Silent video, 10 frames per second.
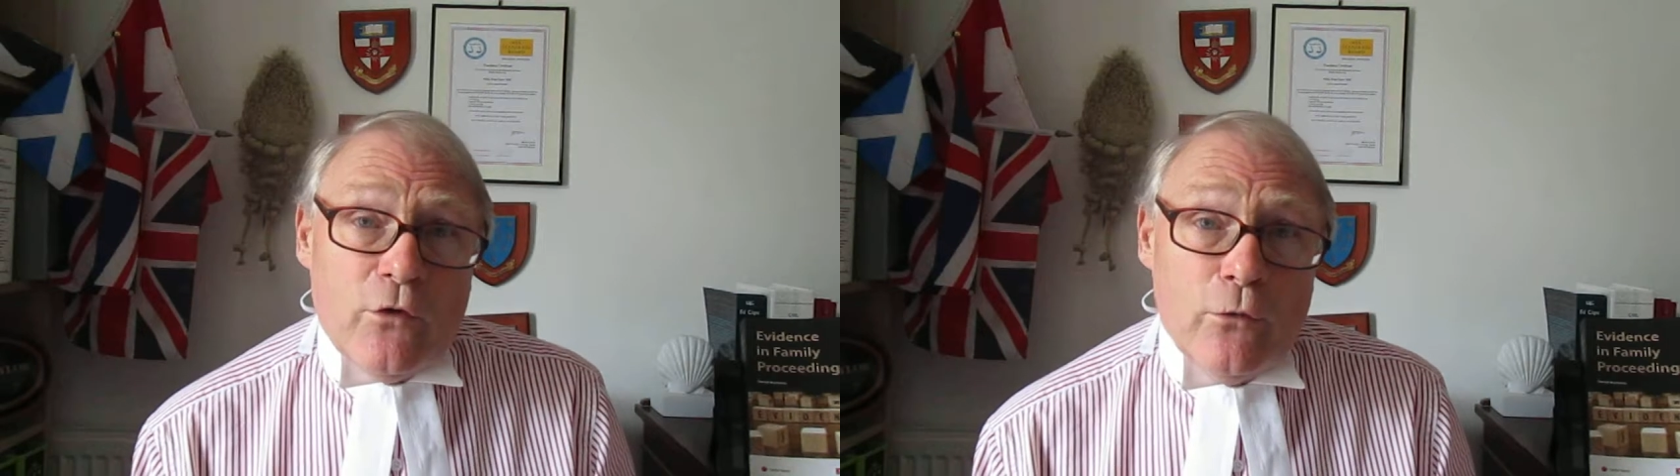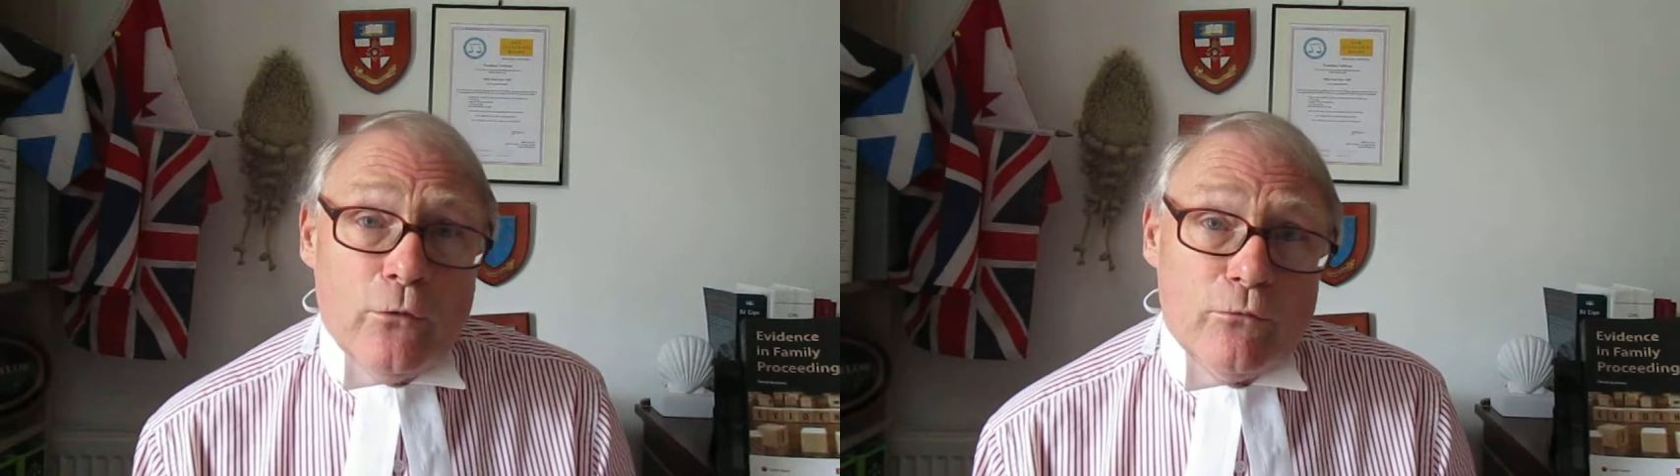
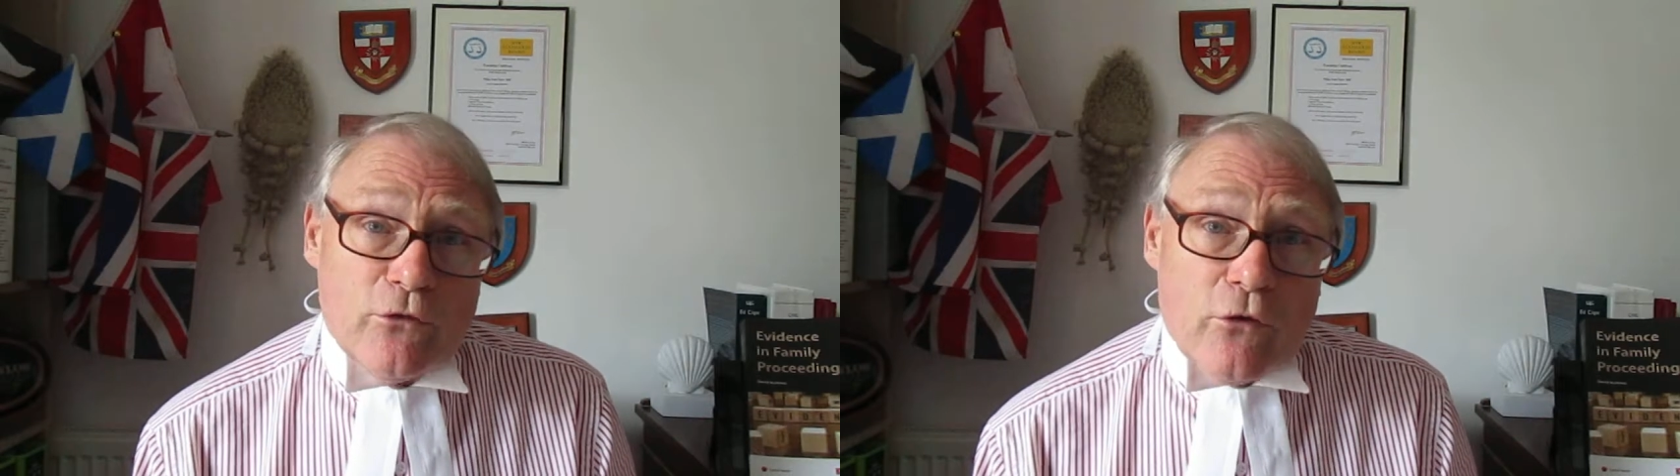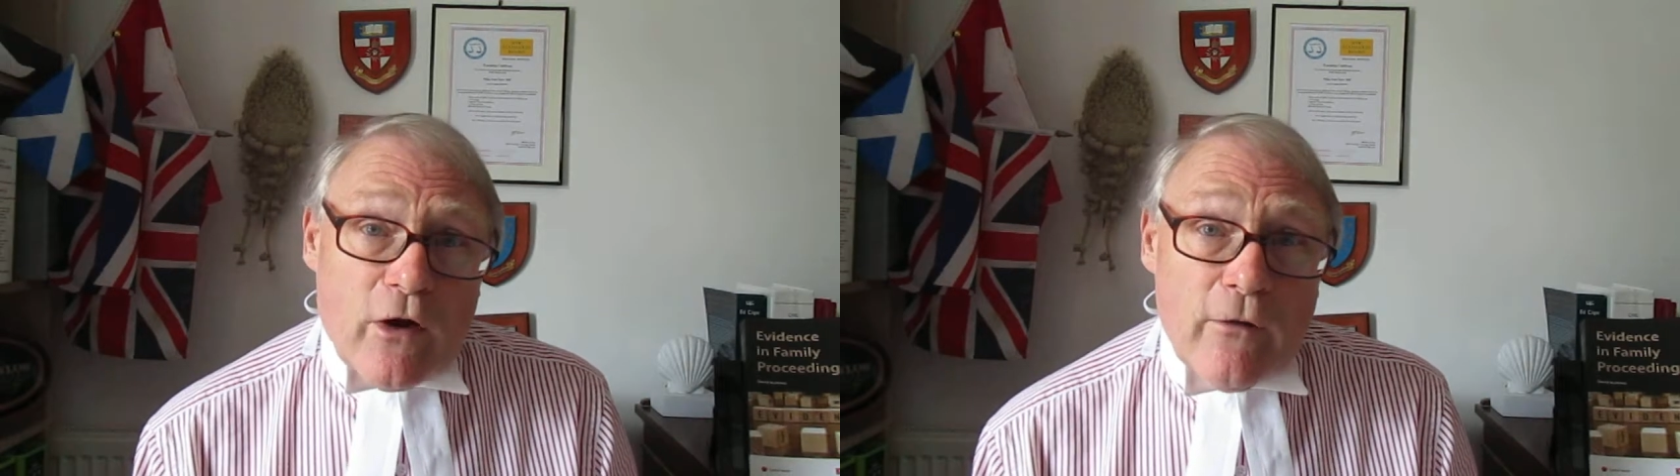who
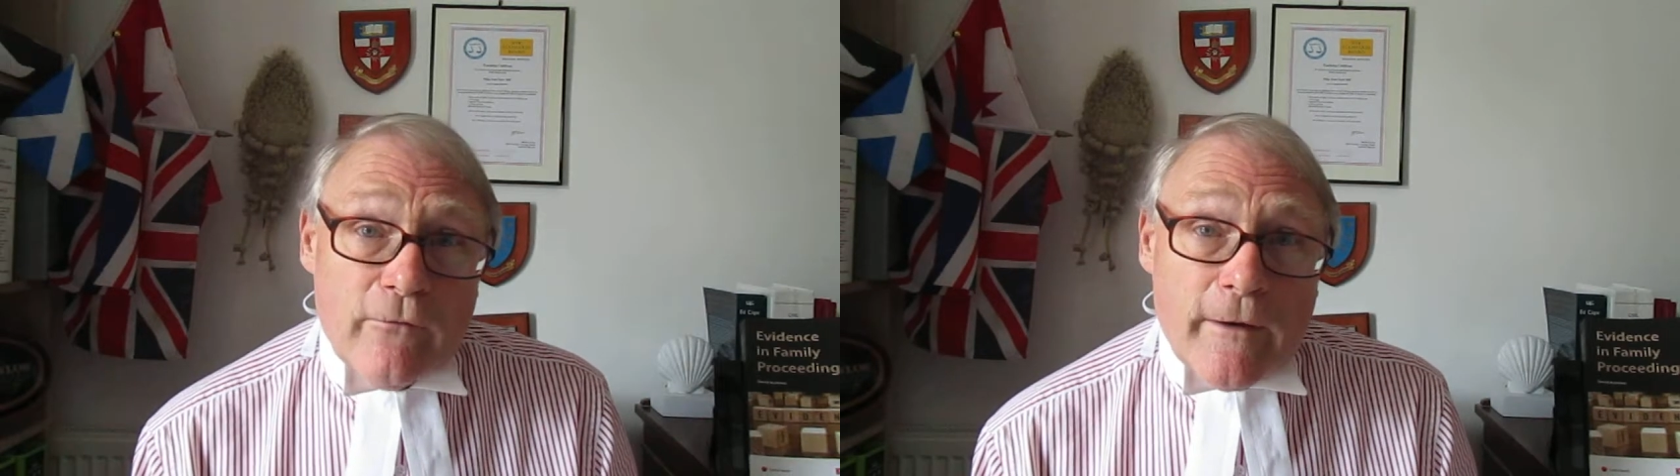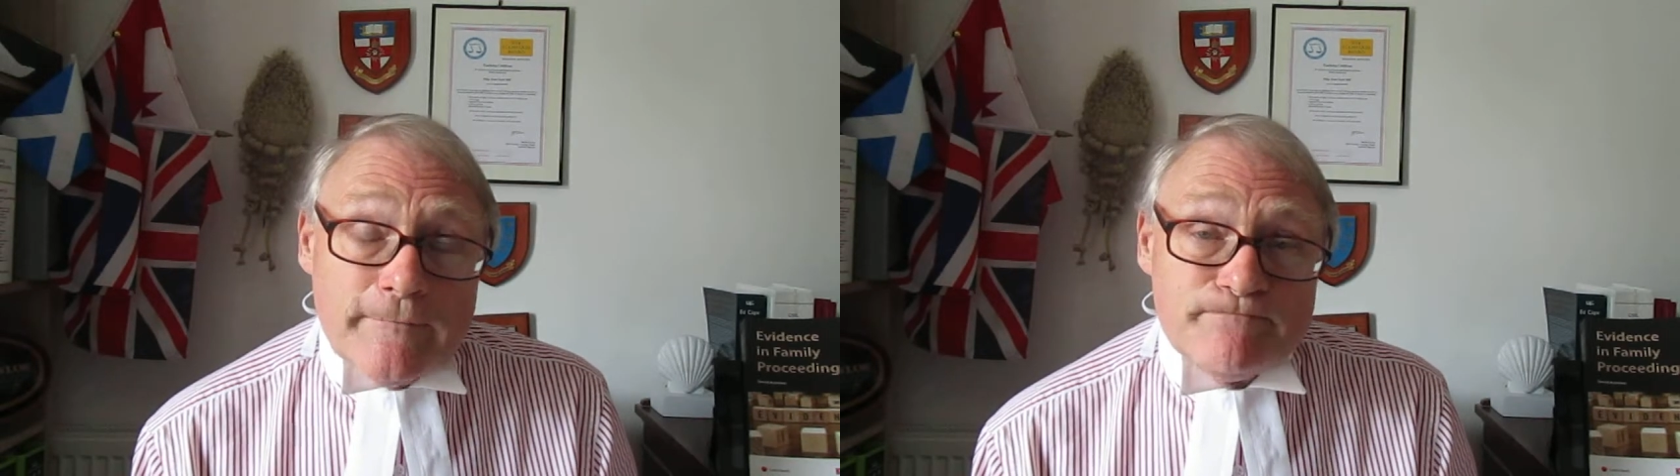took
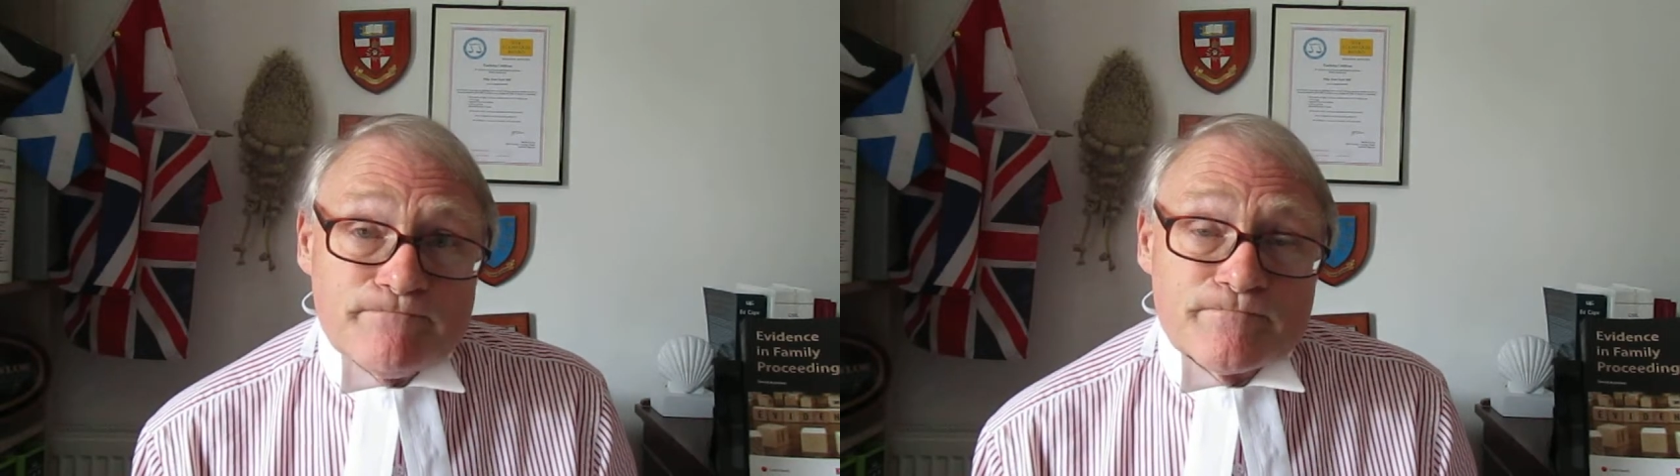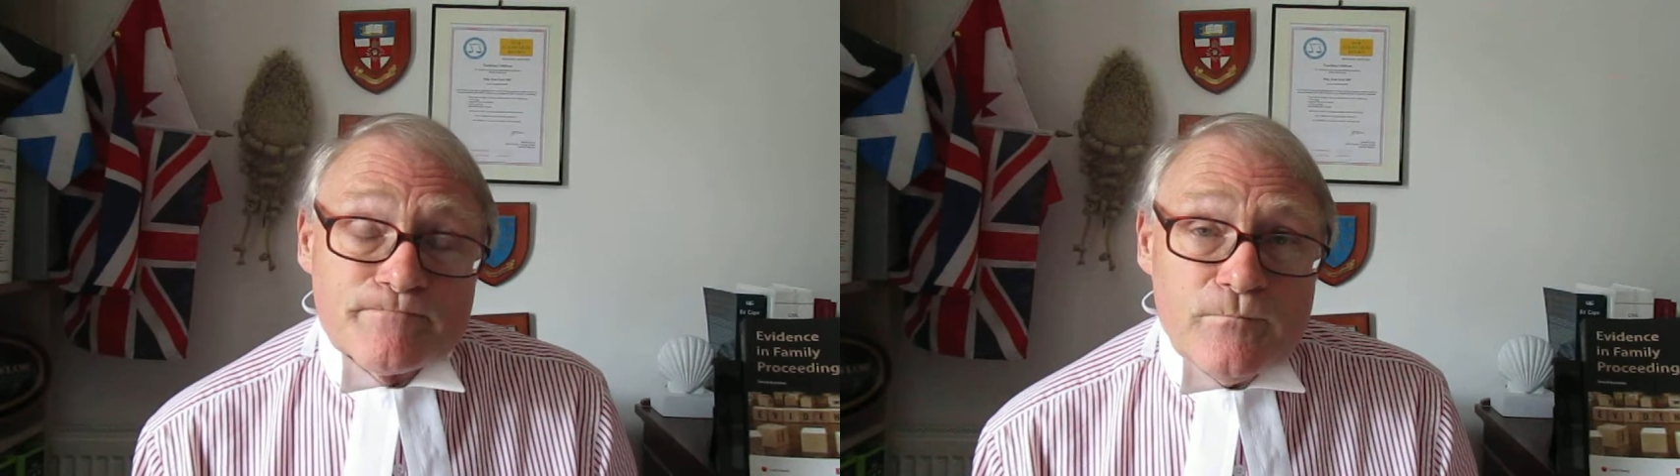over
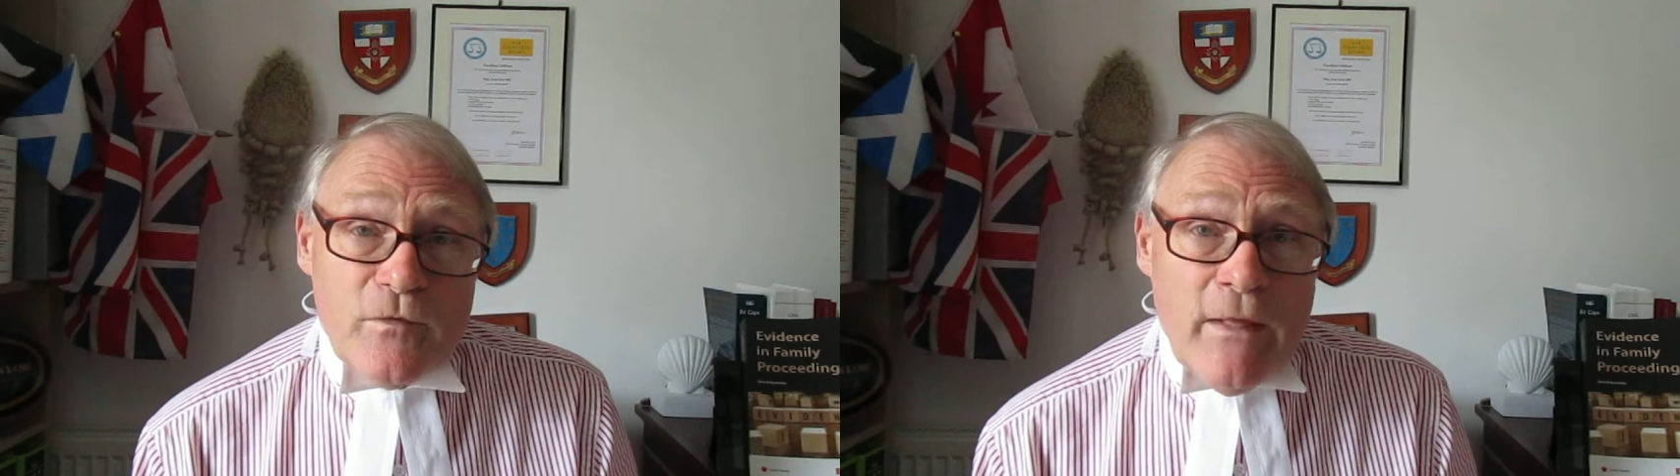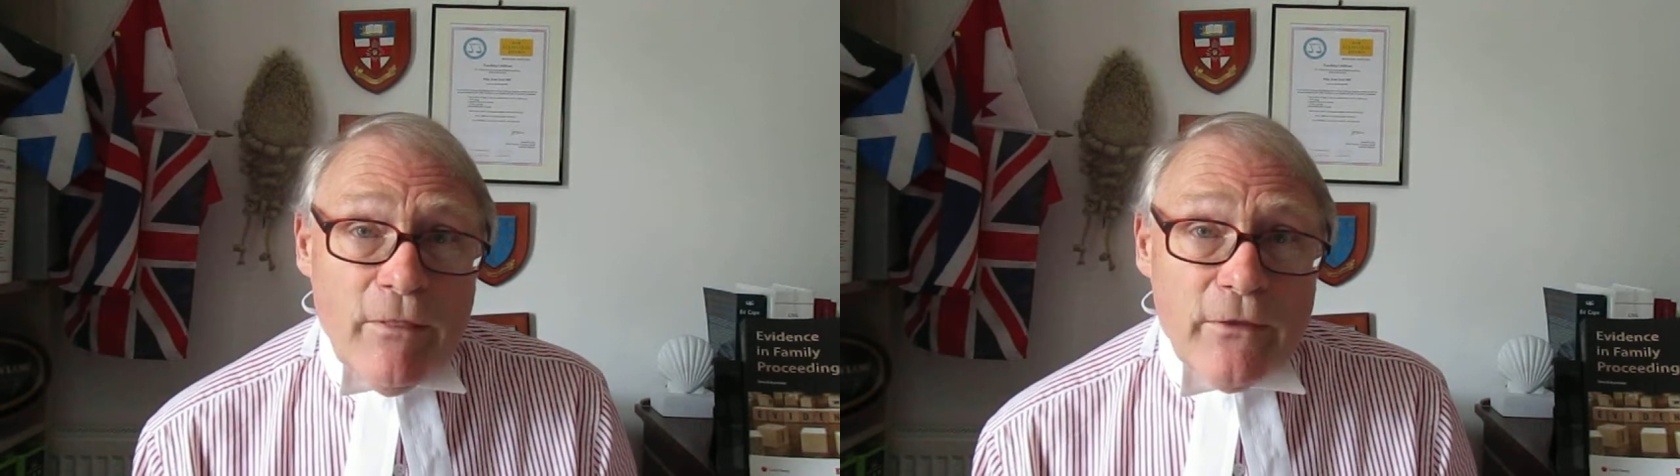
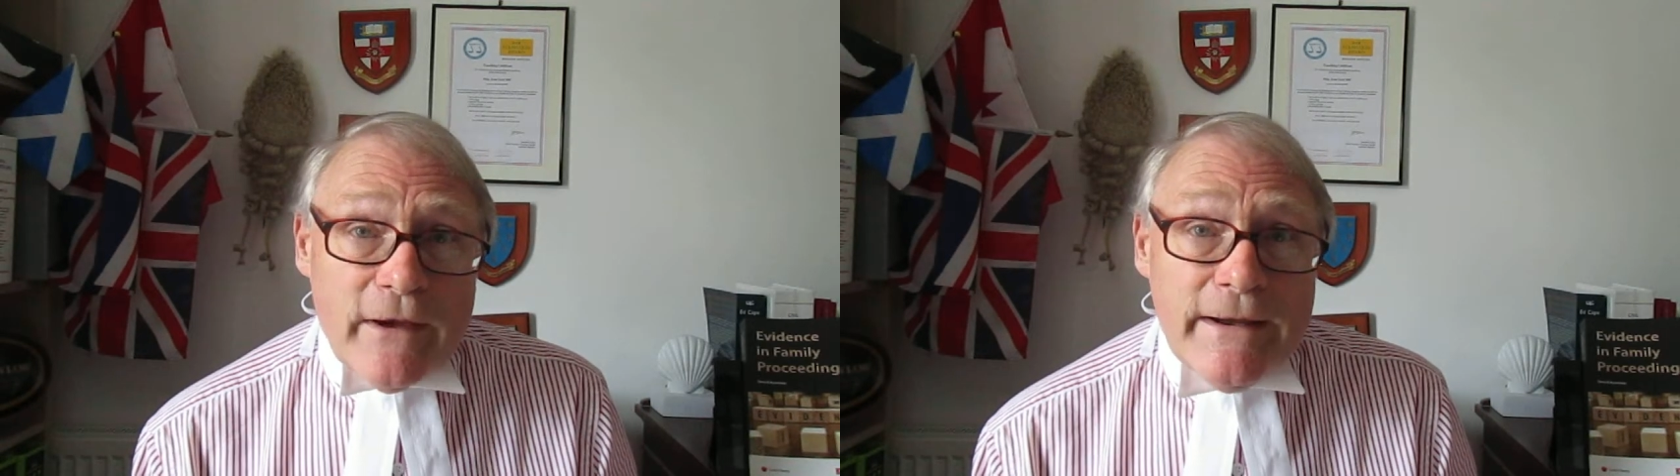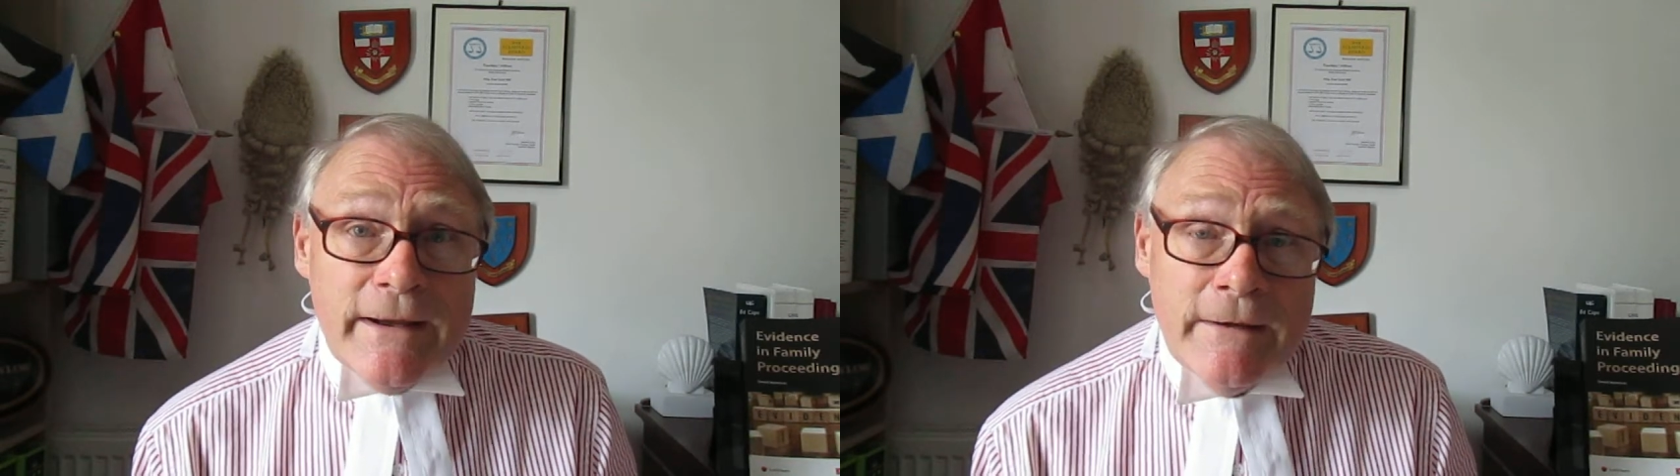the